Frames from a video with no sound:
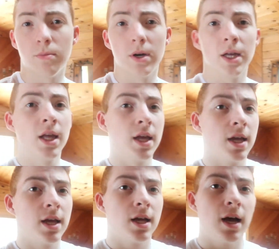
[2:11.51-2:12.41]
but
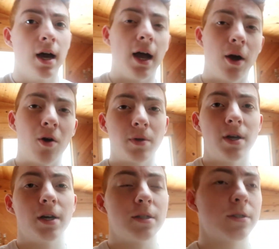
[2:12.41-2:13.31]
I hope it does.